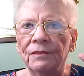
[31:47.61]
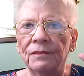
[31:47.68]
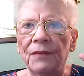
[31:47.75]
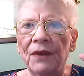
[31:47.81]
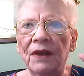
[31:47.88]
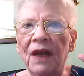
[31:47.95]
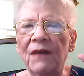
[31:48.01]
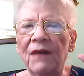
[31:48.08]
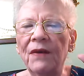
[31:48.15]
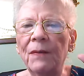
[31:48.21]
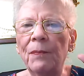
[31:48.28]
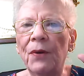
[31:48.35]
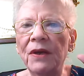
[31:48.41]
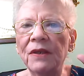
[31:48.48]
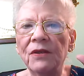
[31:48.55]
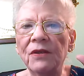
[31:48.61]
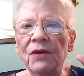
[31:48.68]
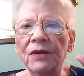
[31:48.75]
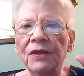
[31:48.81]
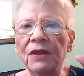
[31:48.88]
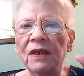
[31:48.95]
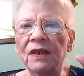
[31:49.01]
But giving
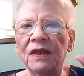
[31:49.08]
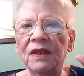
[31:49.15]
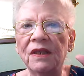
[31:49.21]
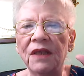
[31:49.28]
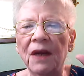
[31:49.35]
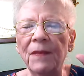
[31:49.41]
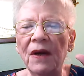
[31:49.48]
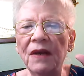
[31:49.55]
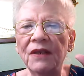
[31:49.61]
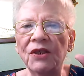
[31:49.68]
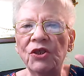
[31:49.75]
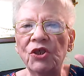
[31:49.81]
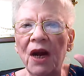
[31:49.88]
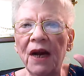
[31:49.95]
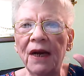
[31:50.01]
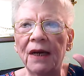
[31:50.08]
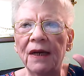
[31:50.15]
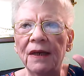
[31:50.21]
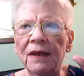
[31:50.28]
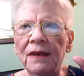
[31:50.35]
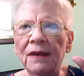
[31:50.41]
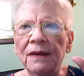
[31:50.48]
prisoners a stimulus check?
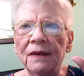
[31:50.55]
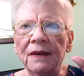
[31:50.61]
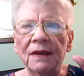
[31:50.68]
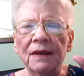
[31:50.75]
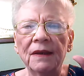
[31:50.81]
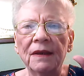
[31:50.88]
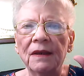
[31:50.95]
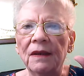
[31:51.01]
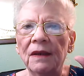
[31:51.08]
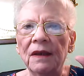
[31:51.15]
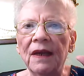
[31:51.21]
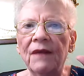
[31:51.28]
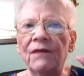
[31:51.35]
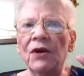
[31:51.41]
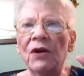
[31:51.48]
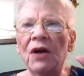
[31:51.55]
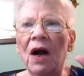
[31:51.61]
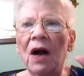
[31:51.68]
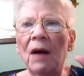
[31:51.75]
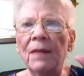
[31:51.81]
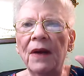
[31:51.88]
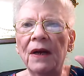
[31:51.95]
Leave your
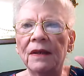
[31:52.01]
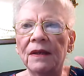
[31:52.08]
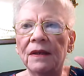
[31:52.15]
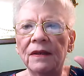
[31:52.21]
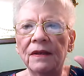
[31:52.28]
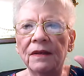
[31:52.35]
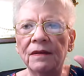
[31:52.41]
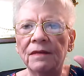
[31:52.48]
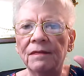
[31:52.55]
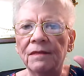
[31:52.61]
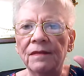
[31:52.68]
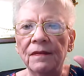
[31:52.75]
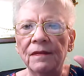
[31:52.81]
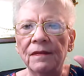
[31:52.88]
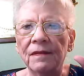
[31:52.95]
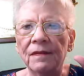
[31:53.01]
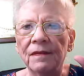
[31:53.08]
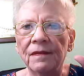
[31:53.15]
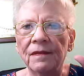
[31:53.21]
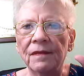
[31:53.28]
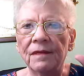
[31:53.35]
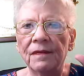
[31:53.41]
comments.
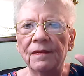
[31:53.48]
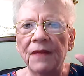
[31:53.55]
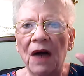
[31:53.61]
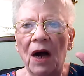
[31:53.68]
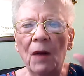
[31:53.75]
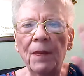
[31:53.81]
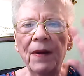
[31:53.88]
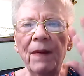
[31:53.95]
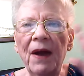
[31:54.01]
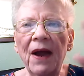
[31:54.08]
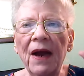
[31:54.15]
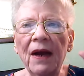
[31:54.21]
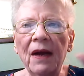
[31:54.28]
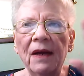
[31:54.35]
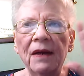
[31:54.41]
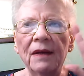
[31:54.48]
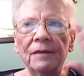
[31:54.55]
I'll be back.